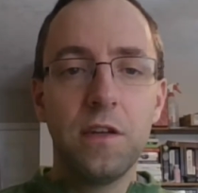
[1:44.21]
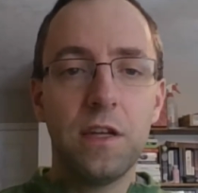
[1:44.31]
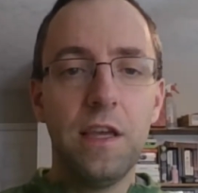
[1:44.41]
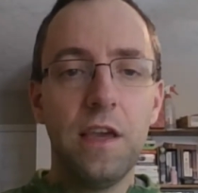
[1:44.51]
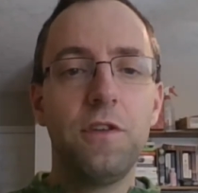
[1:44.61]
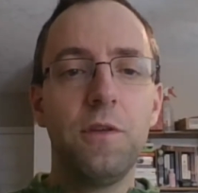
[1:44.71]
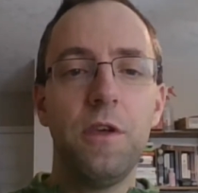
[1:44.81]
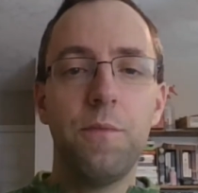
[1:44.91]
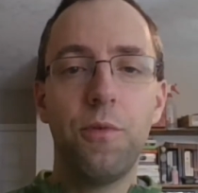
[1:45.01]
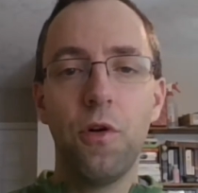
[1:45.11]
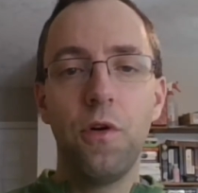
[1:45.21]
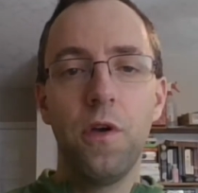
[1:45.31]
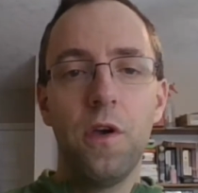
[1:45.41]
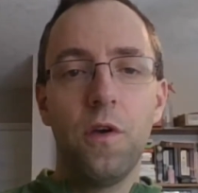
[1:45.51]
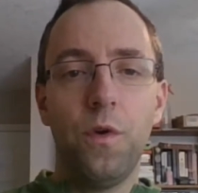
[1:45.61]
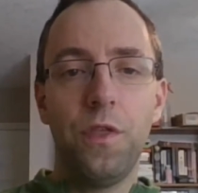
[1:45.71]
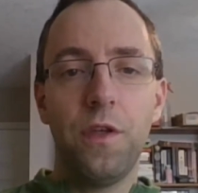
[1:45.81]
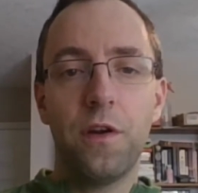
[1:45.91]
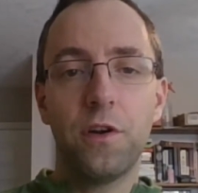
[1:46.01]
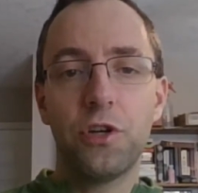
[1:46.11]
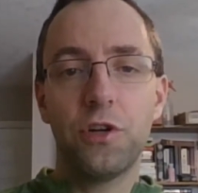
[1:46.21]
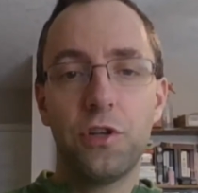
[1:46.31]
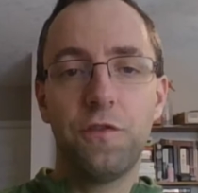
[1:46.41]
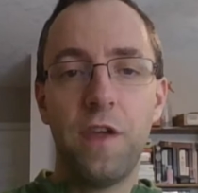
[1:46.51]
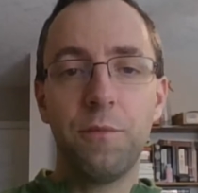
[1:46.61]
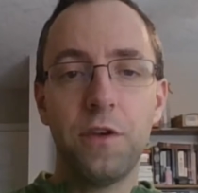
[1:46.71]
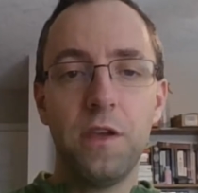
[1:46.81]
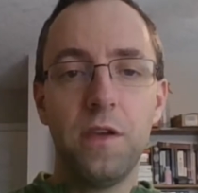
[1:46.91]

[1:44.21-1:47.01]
to give to people within our church family.